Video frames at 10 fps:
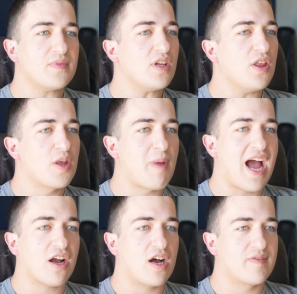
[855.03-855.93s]
The
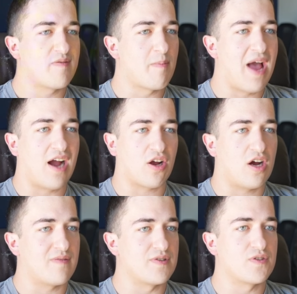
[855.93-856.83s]
back off of a back
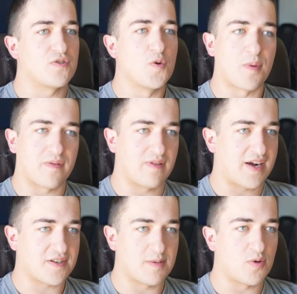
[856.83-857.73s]
off is super
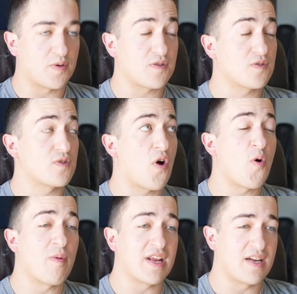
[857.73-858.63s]
flexible with
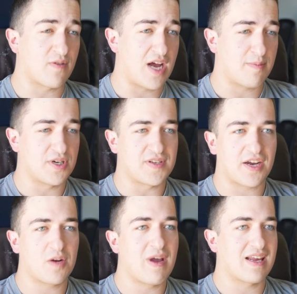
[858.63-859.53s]
so many different options. I
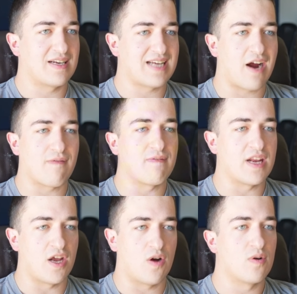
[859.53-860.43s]
could make an entire
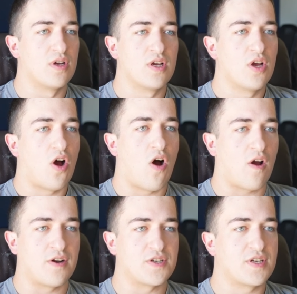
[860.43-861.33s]
video
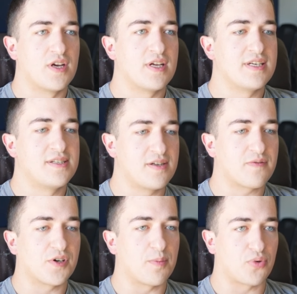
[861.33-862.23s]
on just
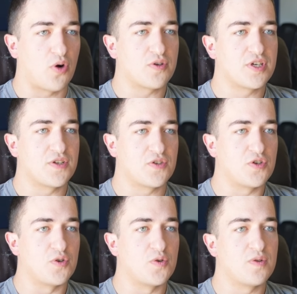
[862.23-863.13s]
different approaches
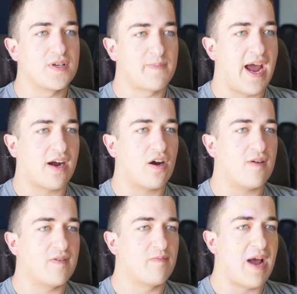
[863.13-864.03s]
to these back
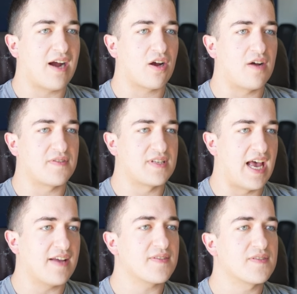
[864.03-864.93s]
off
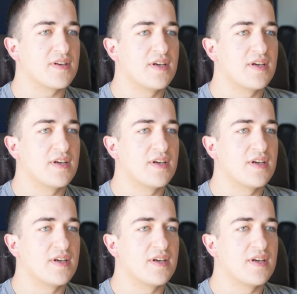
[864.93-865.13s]
sets.